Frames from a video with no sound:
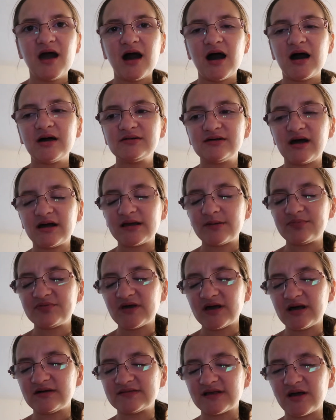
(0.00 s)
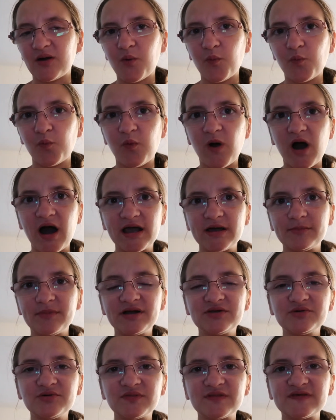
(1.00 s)
I, I kept saying, I was like, why am
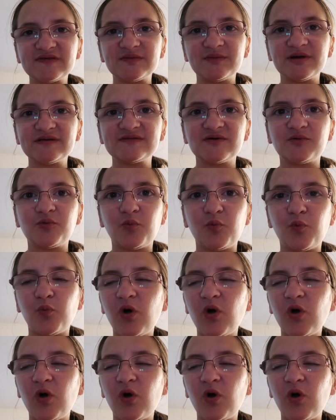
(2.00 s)
I doing this to myself?